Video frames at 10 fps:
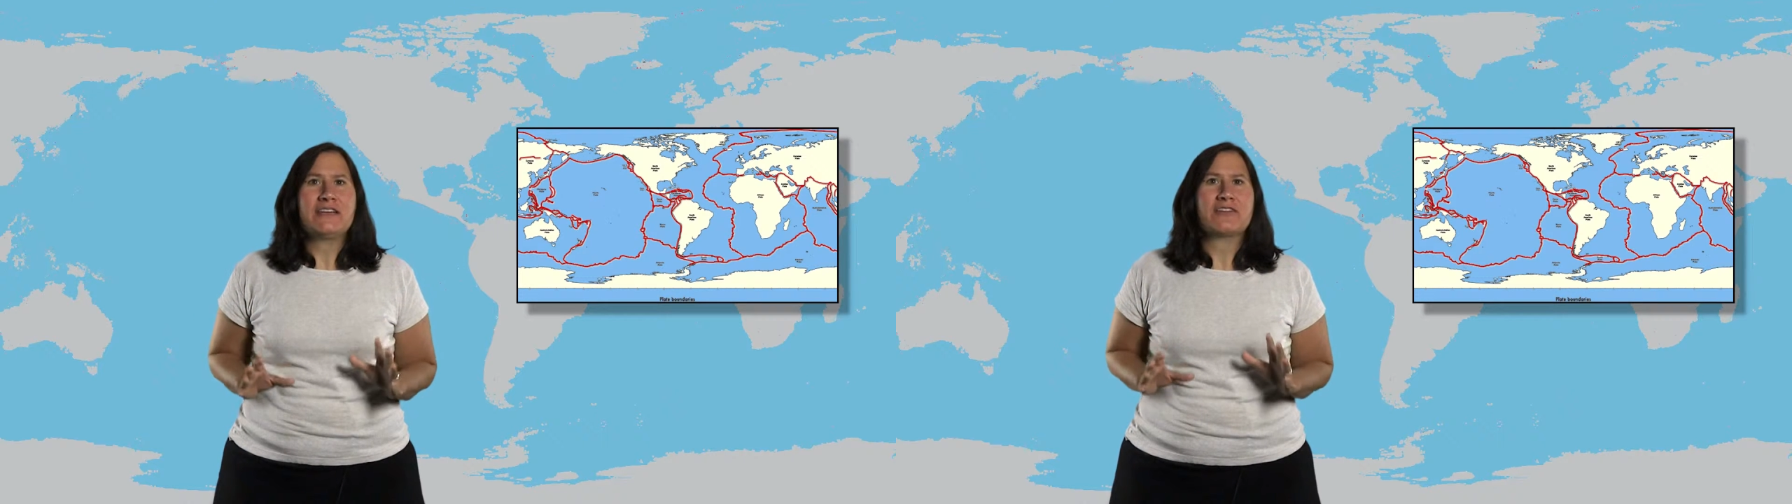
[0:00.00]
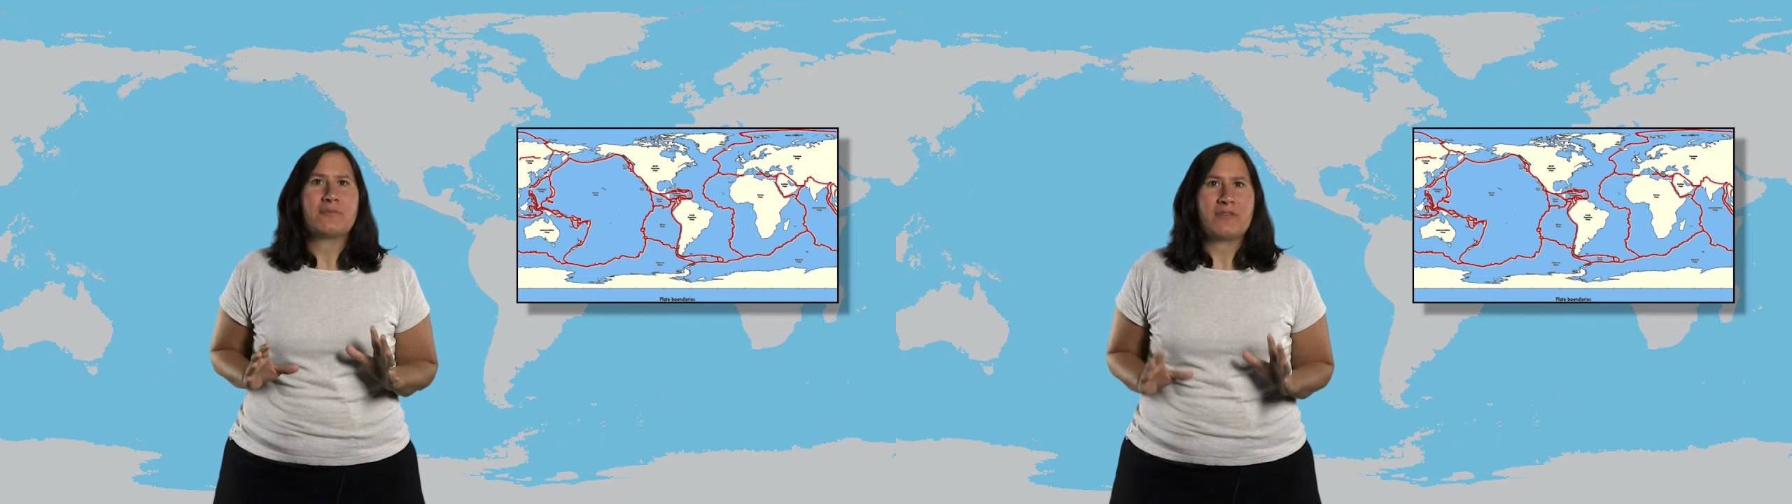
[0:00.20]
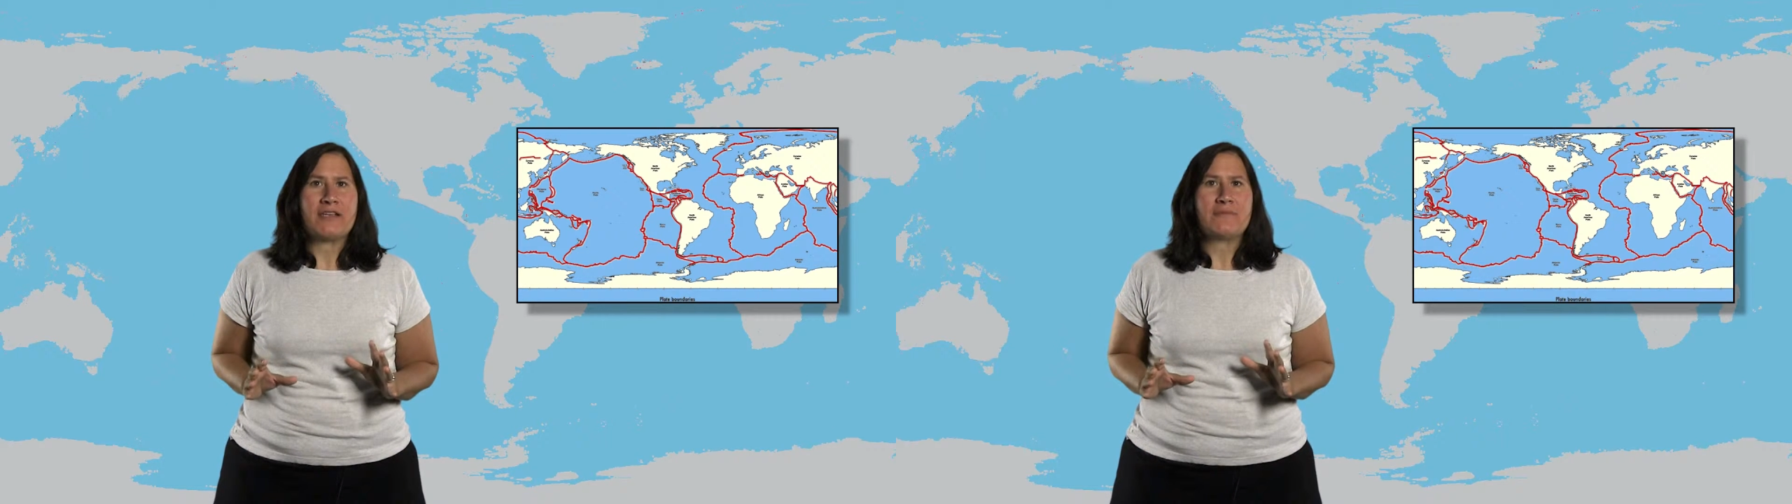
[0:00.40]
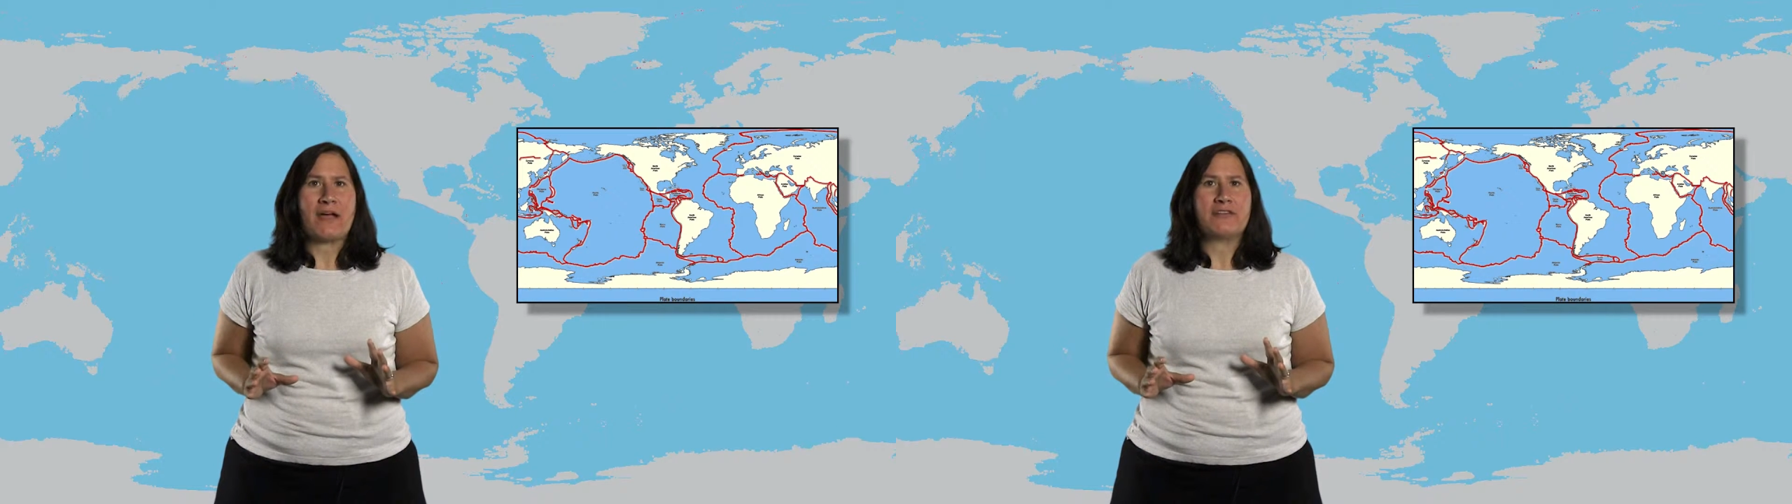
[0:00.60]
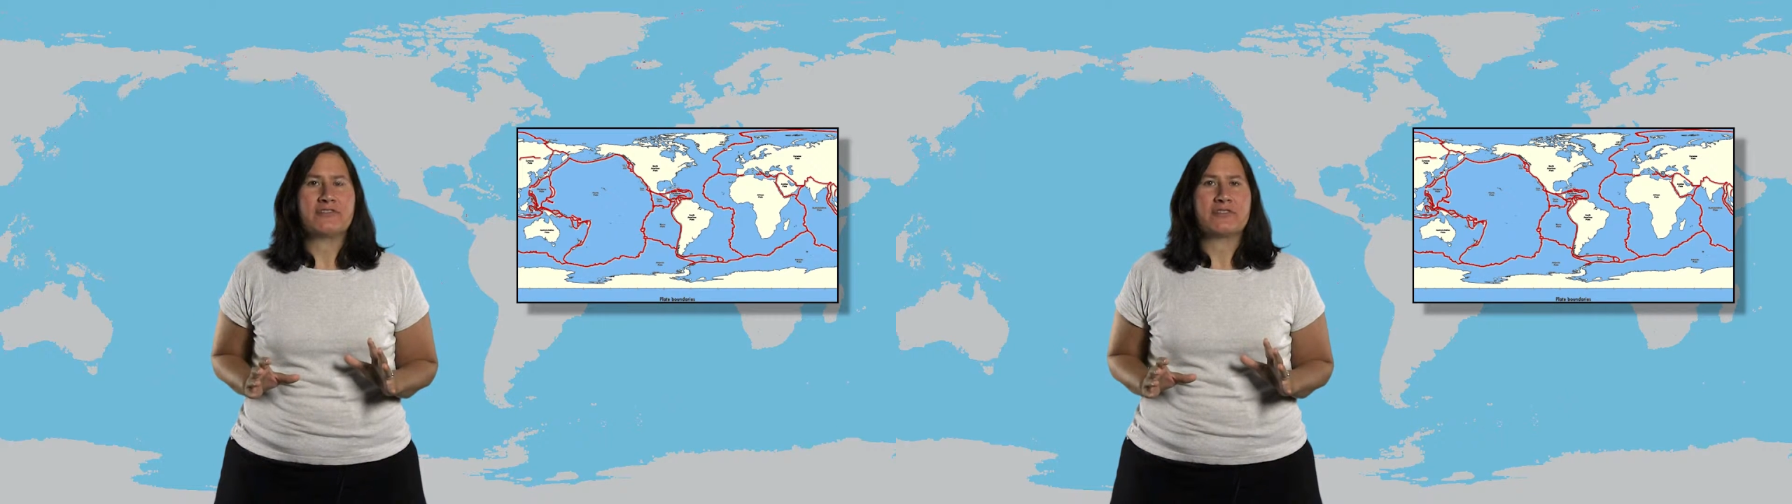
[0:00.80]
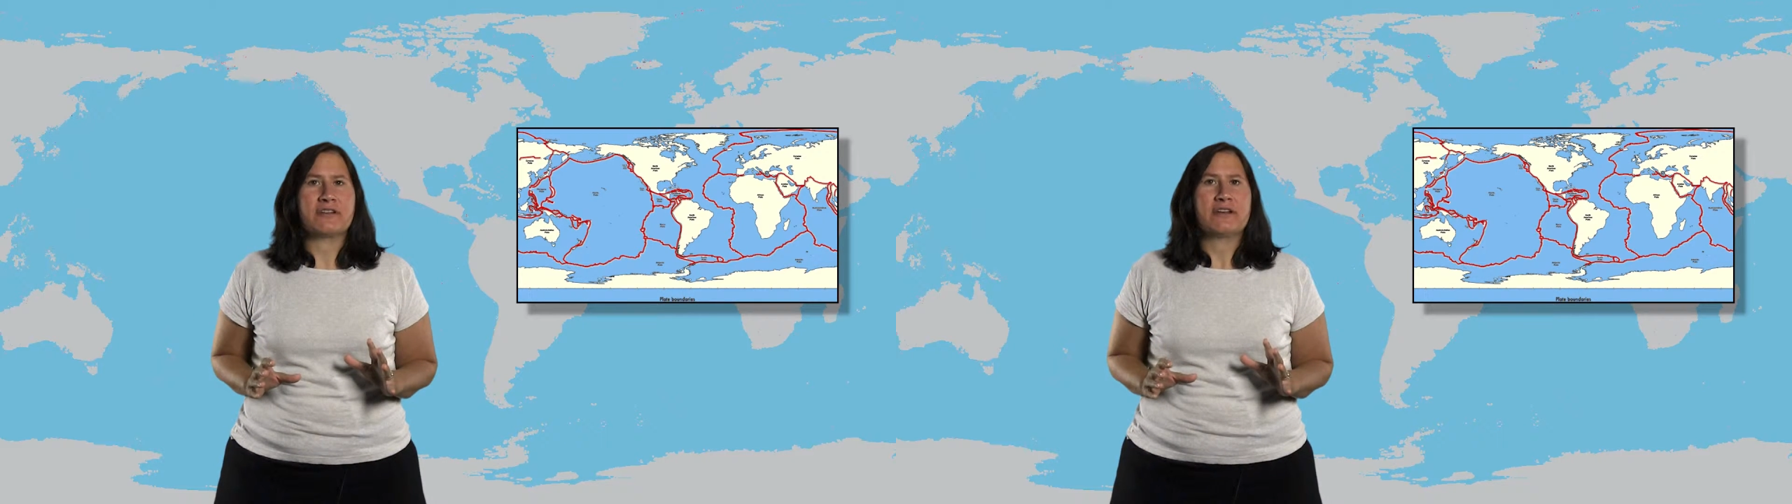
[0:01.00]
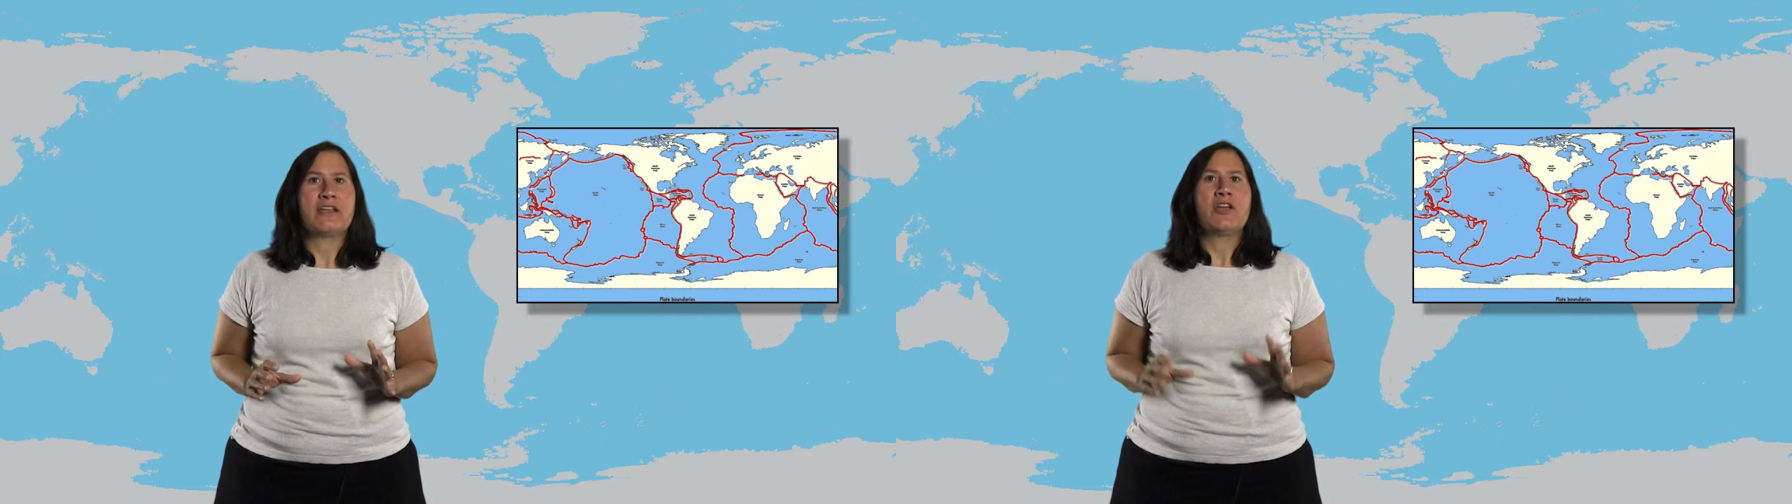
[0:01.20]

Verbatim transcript: near a plate boundary